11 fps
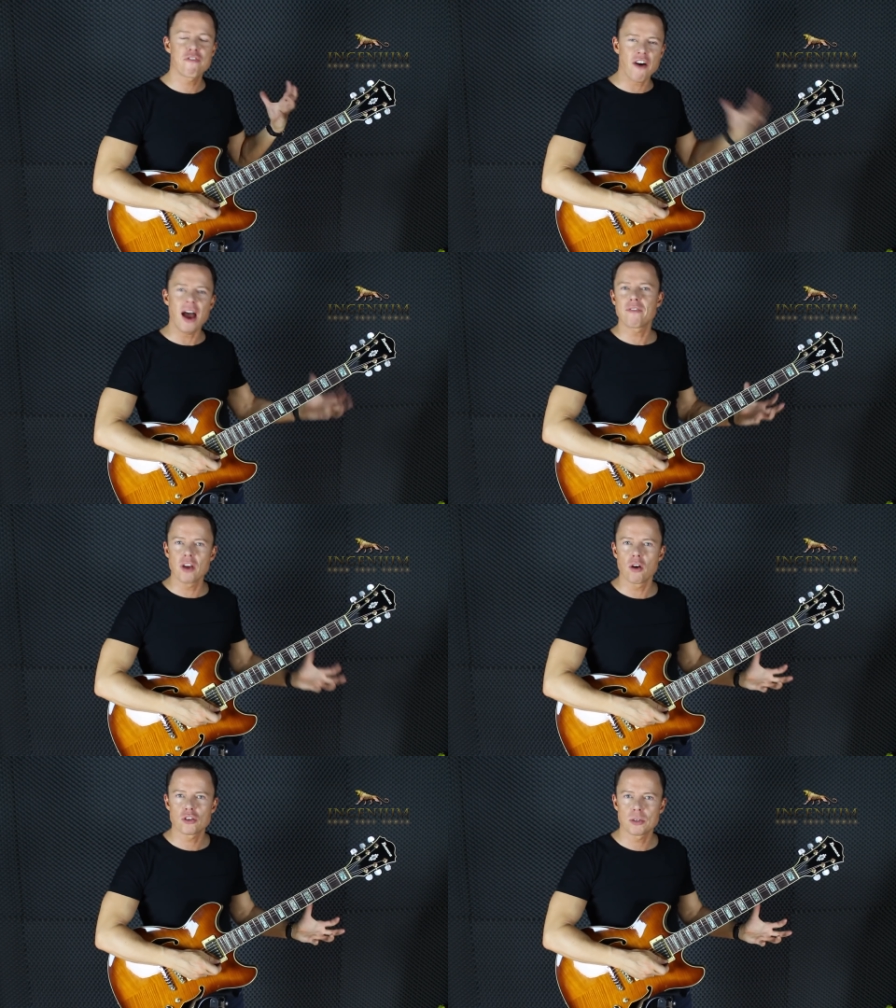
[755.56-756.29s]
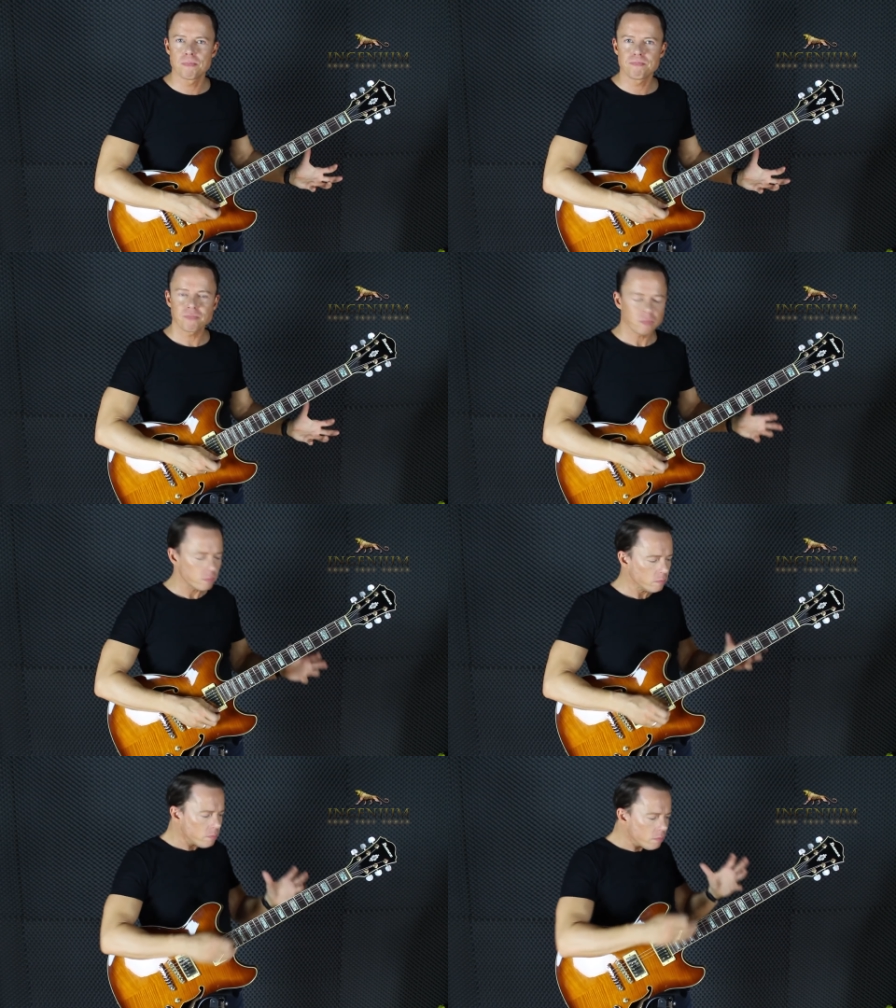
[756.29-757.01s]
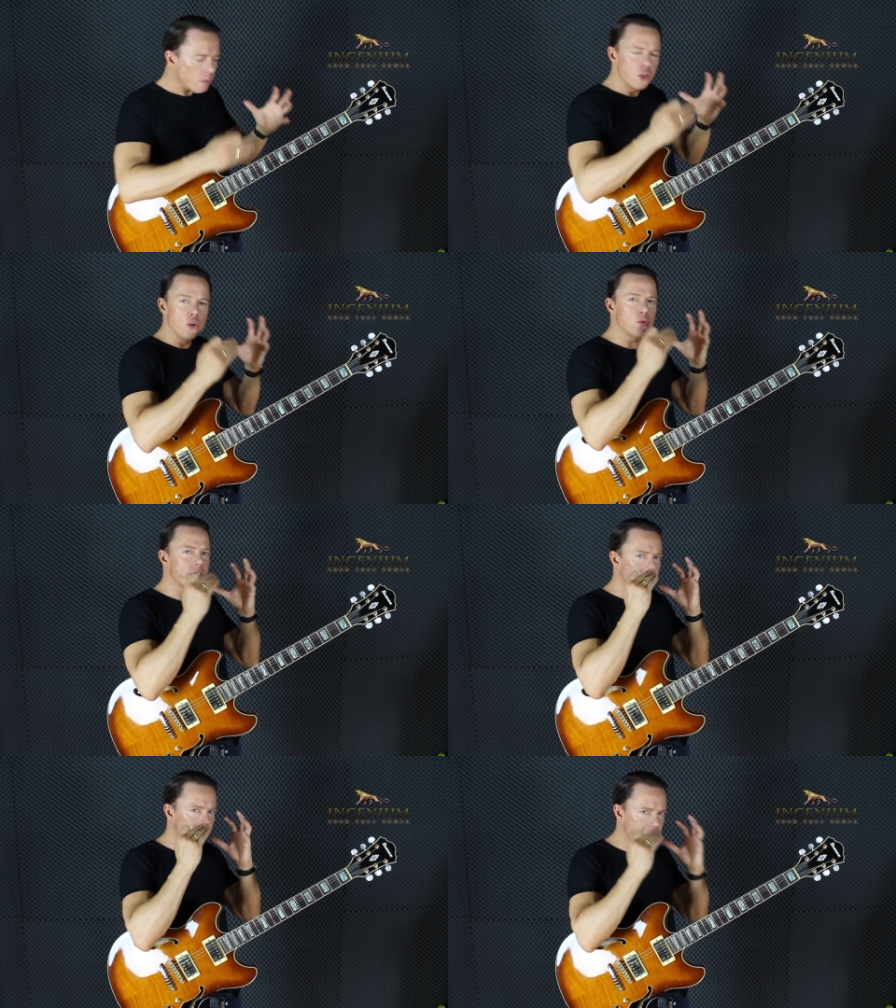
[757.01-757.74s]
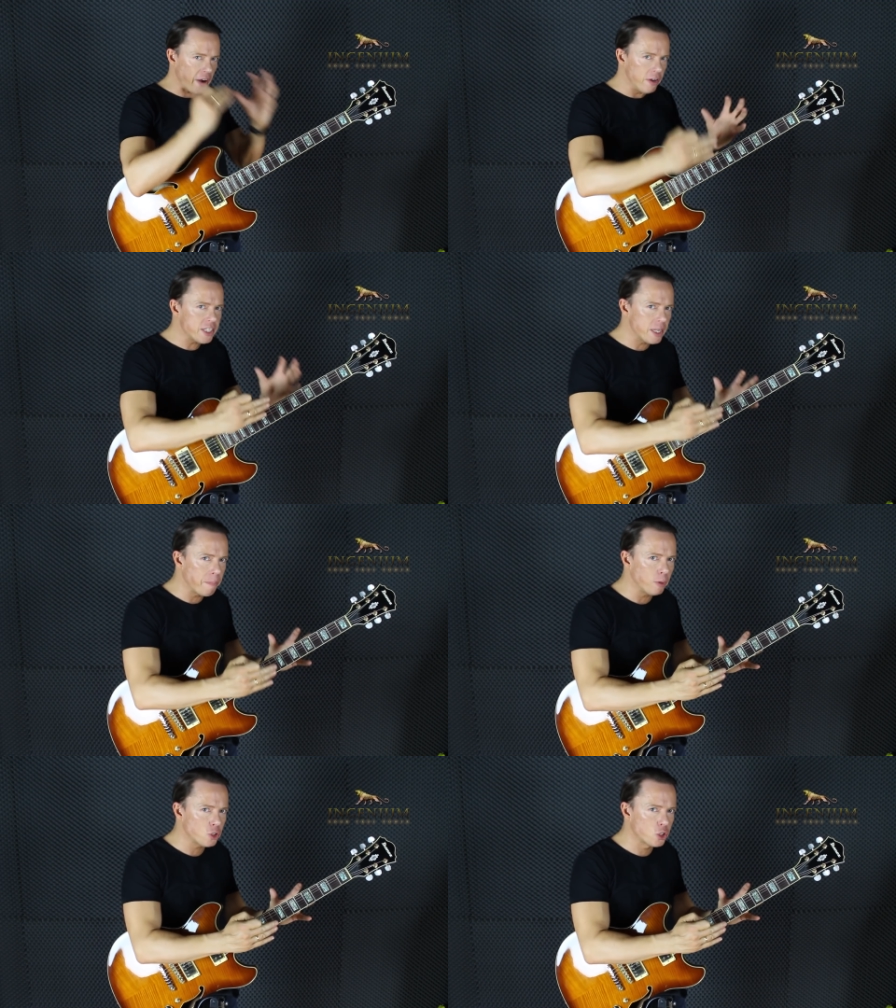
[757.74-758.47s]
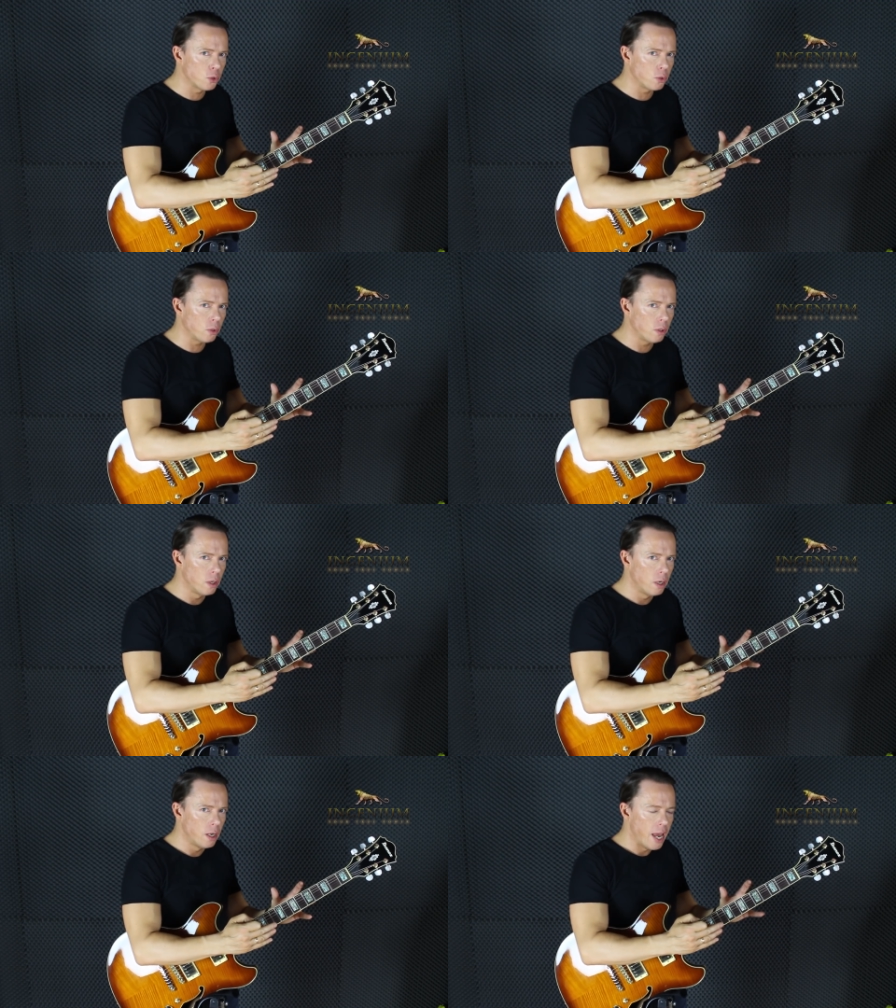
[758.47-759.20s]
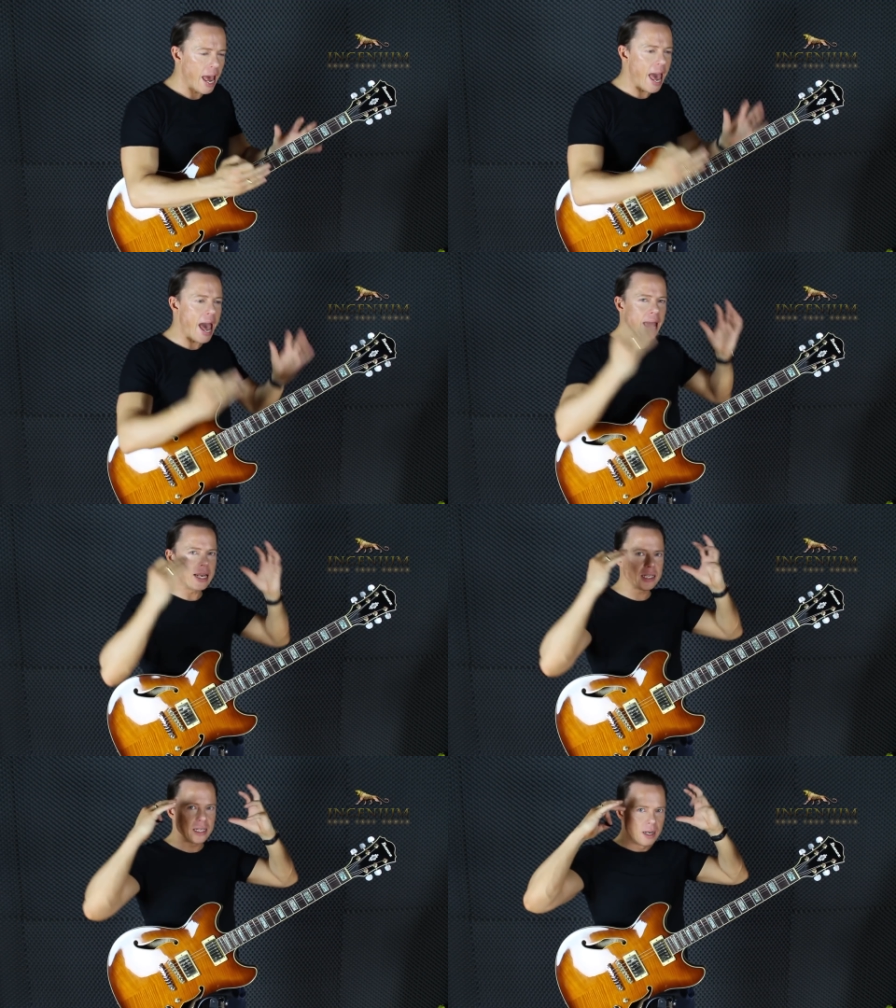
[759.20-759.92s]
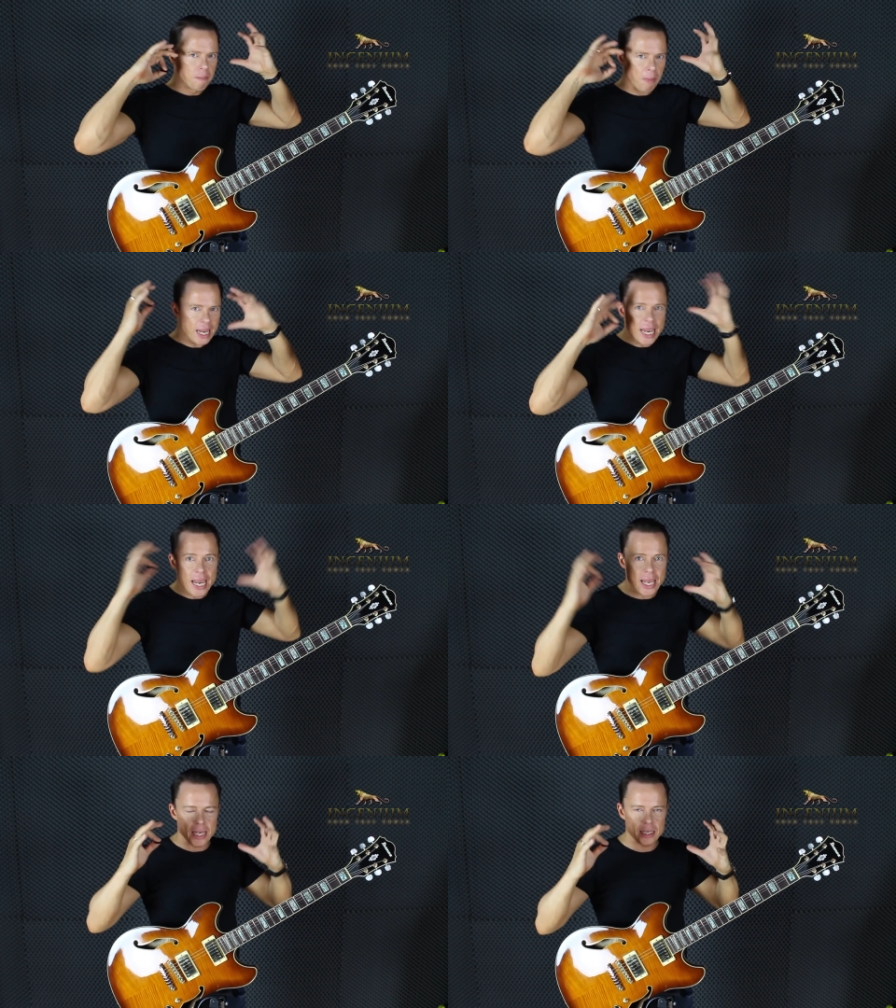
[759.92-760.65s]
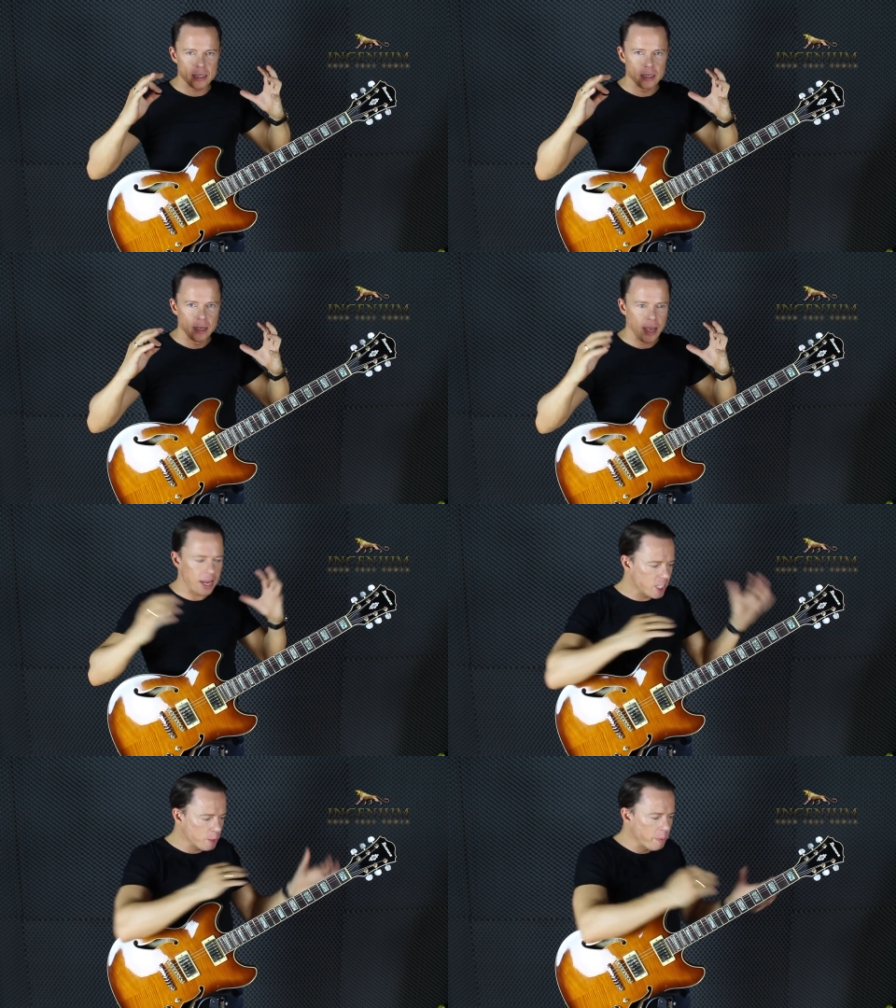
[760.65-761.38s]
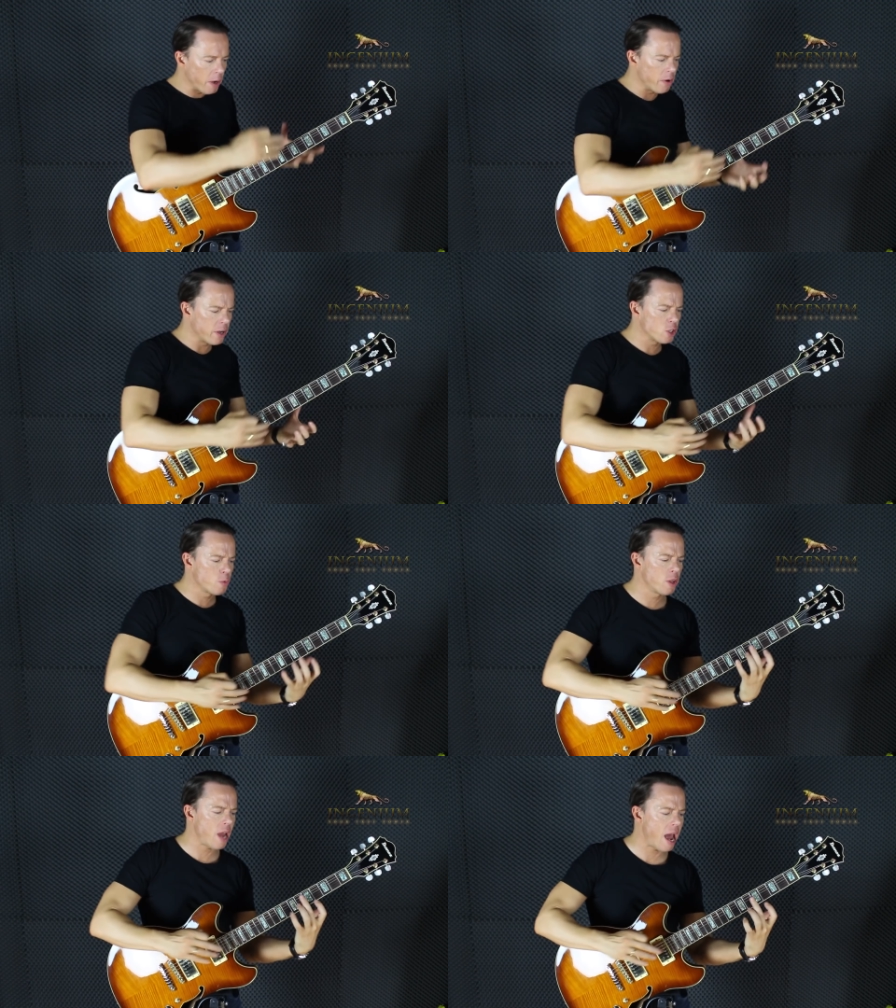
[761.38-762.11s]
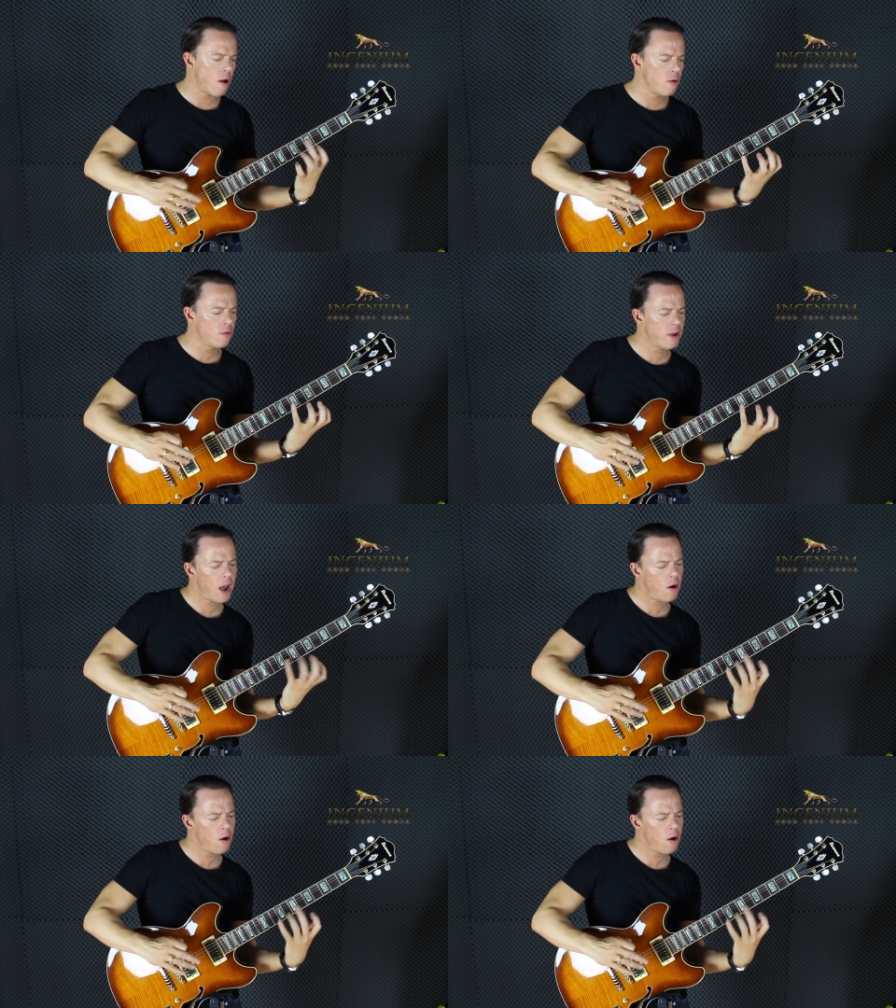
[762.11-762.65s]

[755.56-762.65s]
five notes, using a very simple tool and my ears and experience with how